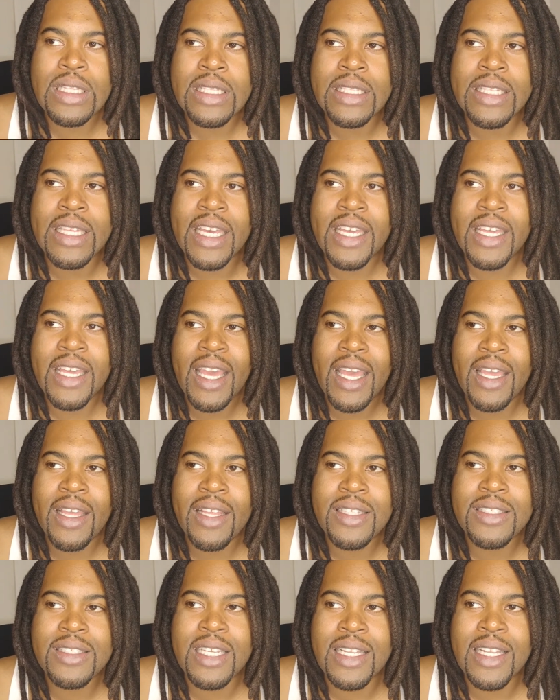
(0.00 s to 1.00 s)
get
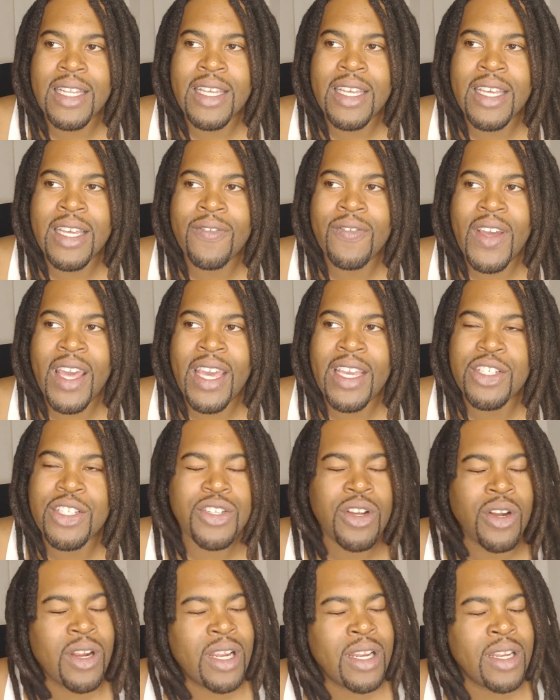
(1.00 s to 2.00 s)
to live a
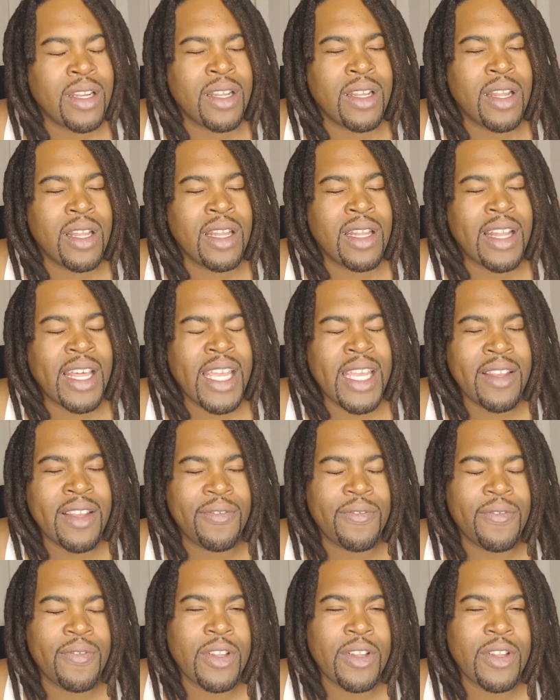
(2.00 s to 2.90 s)
certain length.